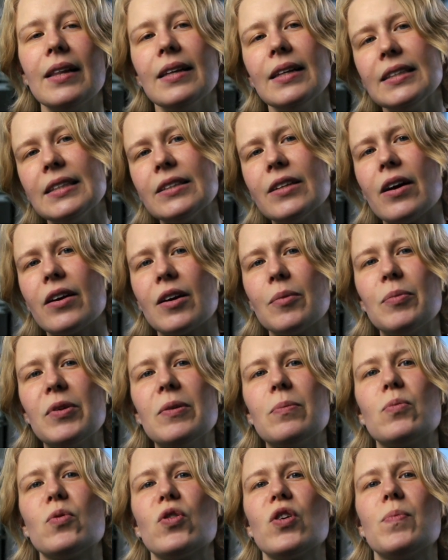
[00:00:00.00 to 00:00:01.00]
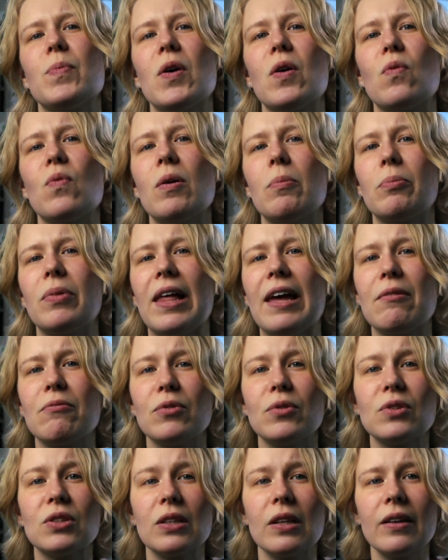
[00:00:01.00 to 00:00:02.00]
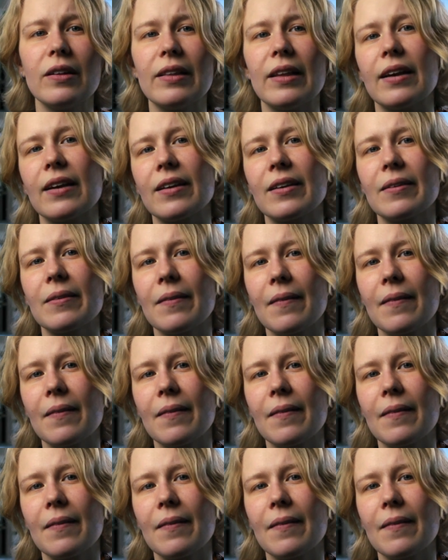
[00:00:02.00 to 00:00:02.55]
Let's talk a bit more about what plant roots look like.